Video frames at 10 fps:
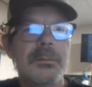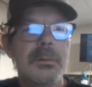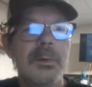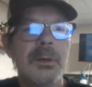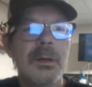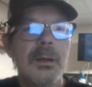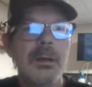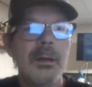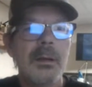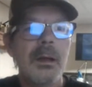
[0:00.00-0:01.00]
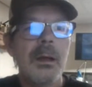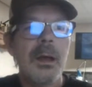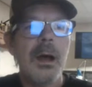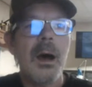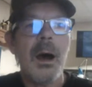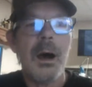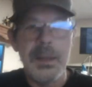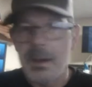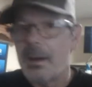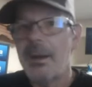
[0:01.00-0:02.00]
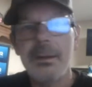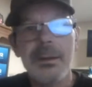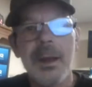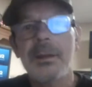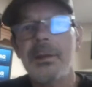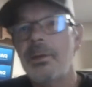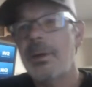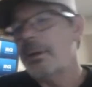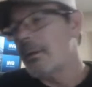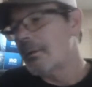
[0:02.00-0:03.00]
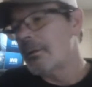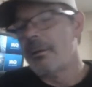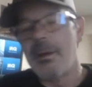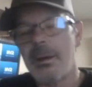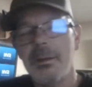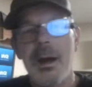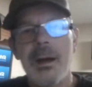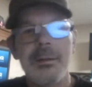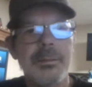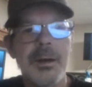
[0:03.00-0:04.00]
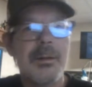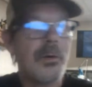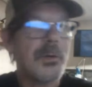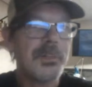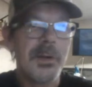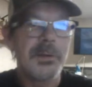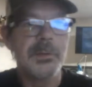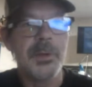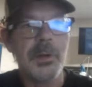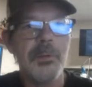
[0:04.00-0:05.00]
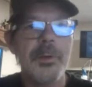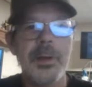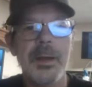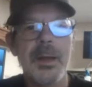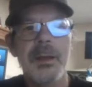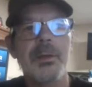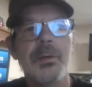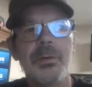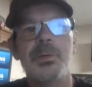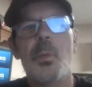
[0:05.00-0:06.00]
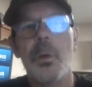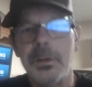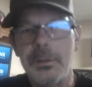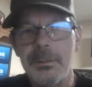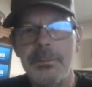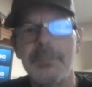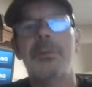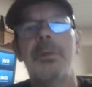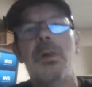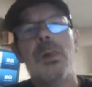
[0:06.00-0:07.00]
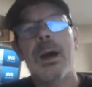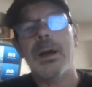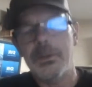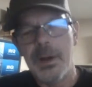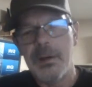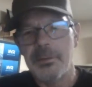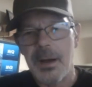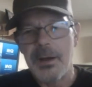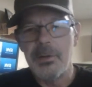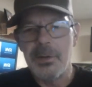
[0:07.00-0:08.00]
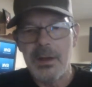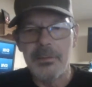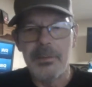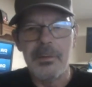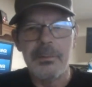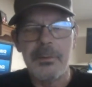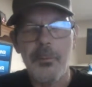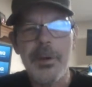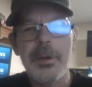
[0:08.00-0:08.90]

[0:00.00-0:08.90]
Yeah, I can do any color on the whole spectrum. The only one I can't do is white. I do have a white cartridge inkjet printer